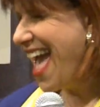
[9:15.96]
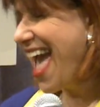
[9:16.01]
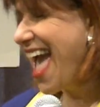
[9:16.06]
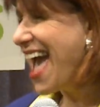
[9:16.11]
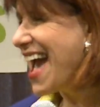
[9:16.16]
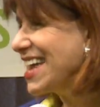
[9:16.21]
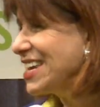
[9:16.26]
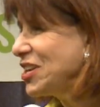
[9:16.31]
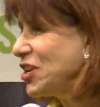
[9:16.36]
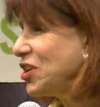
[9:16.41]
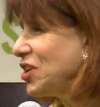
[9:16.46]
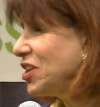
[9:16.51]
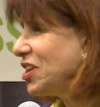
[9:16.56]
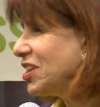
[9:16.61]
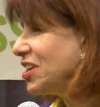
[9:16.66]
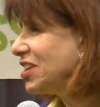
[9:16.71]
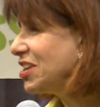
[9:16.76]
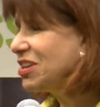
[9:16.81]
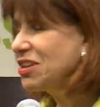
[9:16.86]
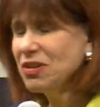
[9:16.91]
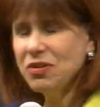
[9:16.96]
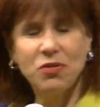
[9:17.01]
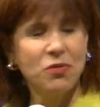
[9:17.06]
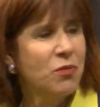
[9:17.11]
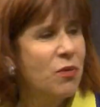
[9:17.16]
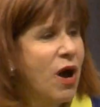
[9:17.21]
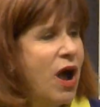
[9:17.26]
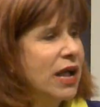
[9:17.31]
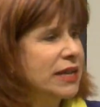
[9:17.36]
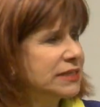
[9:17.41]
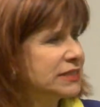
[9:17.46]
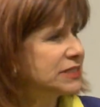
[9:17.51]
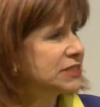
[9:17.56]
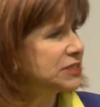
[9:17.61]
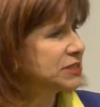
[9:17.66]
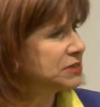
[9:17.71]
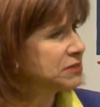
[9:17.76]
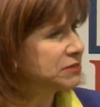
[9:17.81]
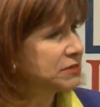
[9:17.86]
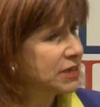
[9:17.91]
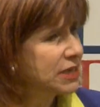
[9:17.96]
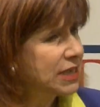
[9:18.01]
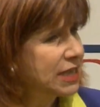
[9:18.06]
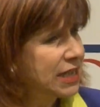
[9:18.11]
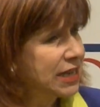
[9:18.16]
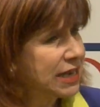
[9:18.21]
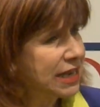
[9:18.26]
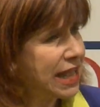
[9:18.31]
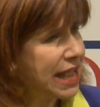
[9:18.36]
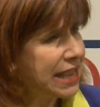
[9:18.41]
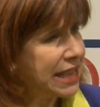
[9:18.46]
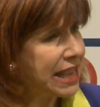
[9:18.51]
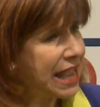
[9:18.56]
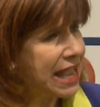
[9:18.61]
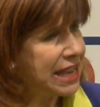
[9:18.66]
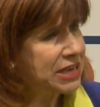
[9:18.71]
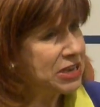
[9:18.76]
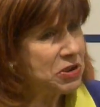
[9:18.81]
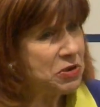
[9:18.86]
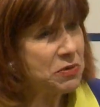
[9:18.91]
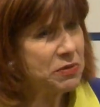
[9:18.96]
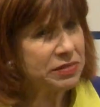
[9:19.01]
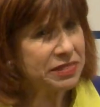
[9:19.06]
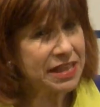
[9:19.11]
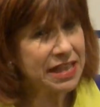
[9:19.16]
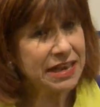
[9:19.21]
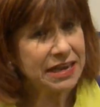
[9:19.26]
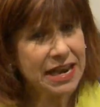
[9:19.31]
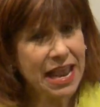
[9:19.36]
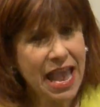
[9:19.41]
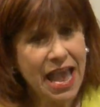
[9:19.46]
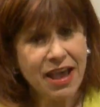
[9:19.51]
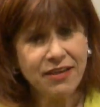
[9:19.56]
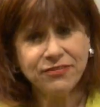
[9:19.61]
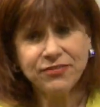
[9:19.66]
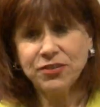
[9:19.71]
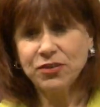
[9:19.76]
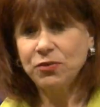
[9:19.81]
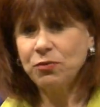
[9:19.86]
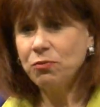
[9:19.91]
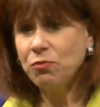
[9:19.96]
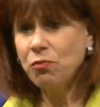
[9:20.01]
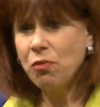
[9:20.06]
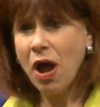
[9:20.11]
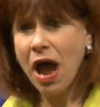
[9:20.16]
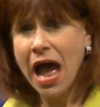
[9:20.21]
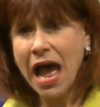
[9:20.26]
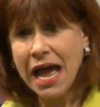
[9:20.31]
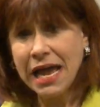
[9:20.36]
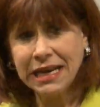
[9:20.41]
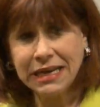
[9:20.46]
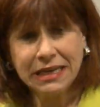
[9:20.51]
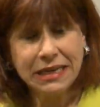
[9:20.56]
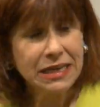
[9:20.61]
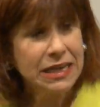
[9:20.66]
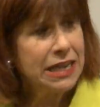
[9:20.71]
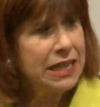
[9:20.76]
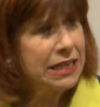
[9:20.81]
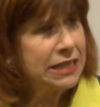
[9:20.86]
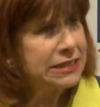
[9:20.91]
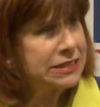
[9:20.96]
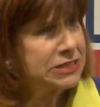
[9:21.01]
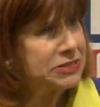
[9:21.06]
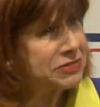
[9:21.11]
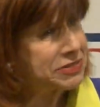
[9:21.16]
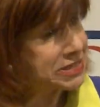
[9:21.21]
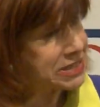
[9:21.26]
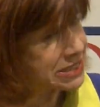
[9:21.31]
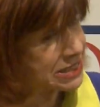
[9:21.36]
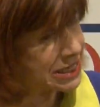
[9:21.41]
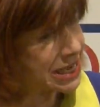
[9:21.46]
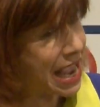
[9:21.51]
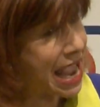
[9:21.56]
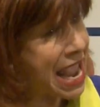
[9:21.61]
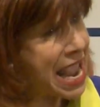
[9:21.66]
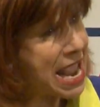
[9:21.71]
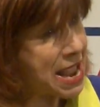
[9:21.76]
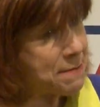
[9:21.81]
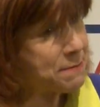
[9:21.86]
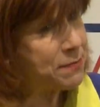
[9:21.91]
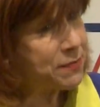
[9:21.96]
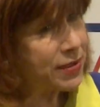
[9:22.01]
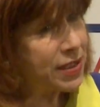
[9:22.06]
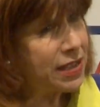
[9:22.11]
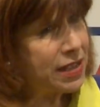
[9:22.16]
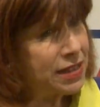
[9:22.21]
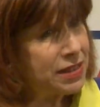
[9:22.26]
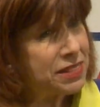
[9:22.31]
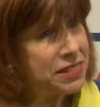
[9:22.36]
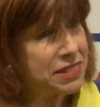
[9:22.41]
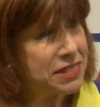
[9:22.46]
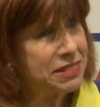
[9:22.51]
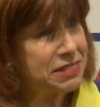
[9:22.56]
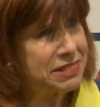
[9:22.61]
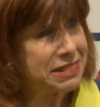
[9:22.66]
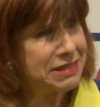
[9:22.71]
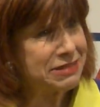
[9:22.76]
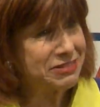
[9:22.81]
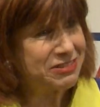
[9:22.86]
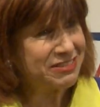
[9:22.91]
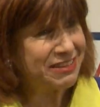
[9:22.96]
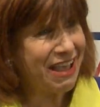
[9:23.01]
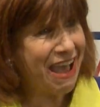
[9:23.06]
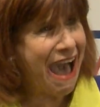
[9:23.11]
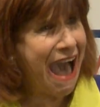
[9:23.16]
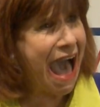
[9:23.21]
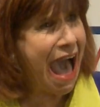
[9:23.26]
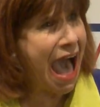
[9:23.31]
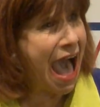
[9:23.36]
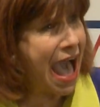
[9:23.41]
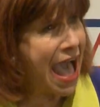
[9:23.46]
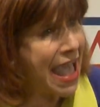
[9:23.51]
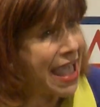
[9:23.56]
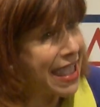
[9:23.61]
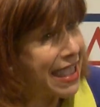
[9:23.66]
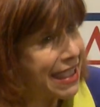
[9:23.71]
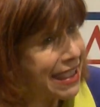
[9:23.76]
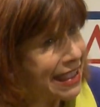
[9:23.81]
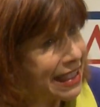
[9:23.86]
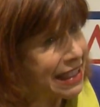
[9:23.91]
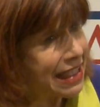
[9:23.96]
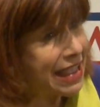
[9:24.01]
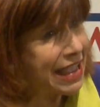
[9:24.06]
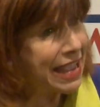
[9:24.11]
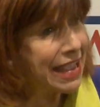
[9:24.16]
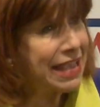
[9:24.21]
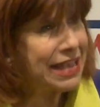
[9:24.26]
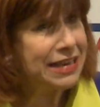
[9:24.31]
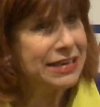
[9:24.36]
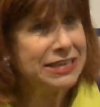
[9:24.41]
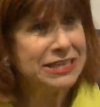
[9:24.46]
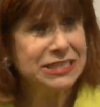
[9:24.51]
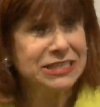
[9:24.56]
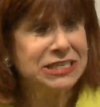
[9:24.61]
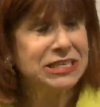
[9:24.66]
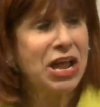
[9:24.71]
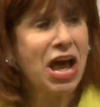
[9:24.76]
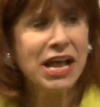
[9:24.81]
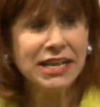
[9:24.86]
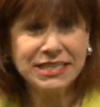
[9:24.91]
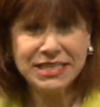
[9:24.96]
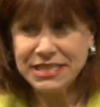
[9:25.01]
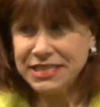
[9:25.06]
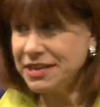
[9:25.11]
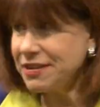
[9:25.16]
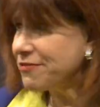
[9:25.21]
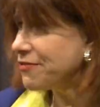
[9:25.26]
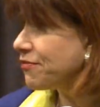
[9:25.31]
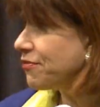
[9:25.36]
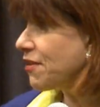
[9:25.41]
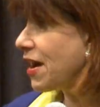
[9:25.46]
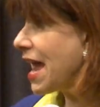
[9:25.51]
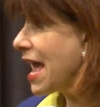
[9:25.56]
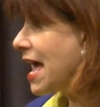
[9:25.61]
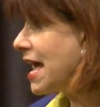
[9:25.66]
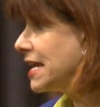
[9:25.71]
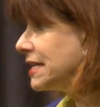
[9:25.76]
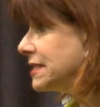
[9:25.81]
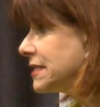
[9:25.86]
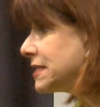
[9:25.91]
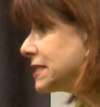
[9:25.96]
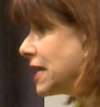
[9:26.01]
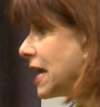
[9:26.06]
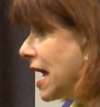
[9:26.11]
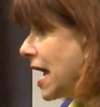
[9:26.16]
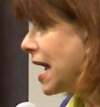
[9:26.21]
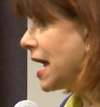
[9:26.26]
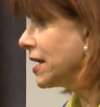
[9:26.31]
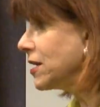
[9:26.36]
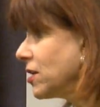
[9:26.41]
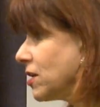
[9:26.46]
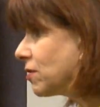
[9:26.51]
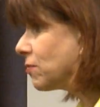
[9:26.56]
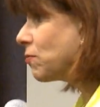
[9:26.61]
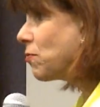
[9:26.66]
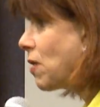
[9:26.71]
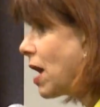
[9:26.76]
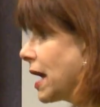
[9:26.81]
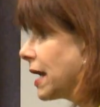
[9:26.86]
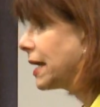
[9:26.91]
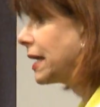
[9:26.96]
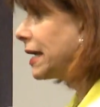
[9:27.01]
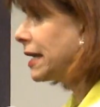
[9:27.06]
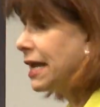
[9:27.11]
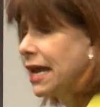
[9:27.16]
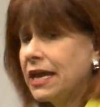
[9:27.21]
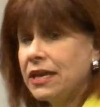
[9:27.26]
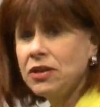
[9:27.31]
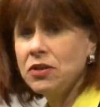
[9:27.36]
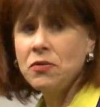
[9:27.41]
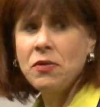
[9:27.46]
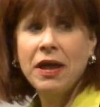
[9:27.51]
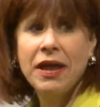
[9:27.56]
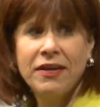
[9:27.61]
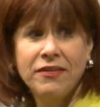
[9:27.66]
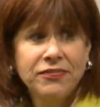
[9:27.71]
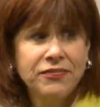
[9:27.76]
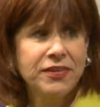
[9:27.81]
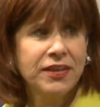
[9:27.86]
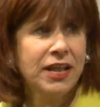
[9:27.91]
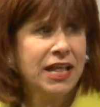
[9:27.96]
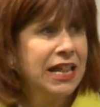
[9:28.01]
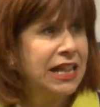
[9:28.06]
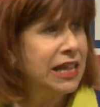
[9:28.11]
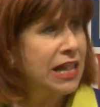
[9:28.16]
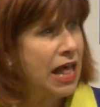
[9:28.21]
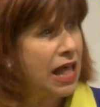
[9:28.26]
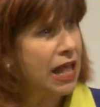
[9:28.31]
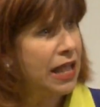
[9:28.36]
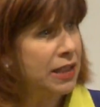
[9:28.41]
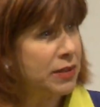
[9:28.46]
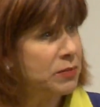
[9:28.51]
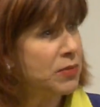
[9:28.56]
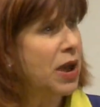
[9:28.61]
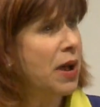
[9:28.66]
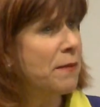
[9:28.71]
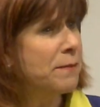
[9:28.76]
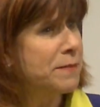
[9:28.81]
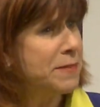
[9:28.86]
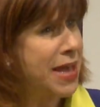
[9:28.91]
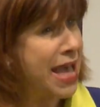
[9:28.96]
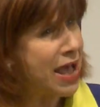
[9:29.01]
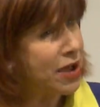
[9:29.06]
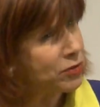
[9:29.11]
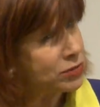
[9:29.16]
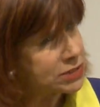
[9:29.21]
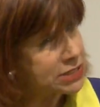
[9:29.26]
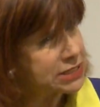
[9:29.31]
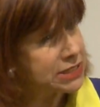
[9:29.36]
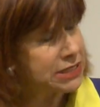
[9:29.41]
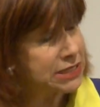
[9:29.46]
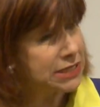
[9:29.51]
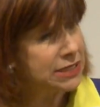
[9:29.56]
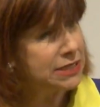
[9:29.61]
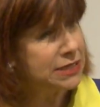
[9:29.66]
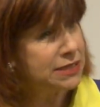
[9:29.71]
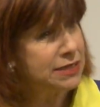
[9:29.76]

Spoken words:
And you want to, and you then have to run to escape this guy and his Nazi friends, and you're running, and you have to climb a mountain